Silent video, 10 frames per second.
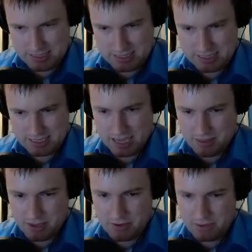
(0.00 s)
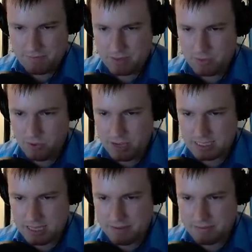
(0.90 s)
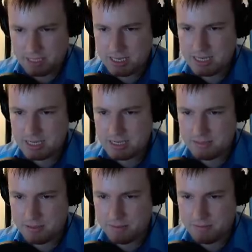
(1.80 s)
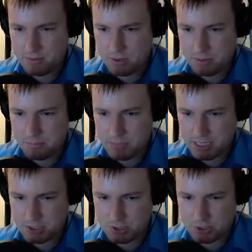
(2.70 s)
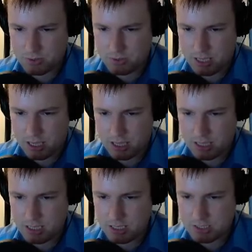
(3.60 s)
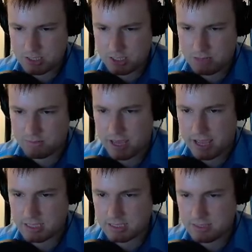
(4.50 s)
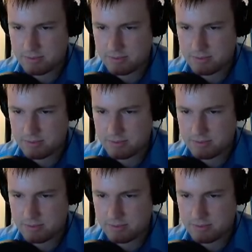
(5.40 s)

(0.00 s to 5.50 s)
Okay, no, I think the warheads are definitely needed, but I think what I might do here is, instead of that,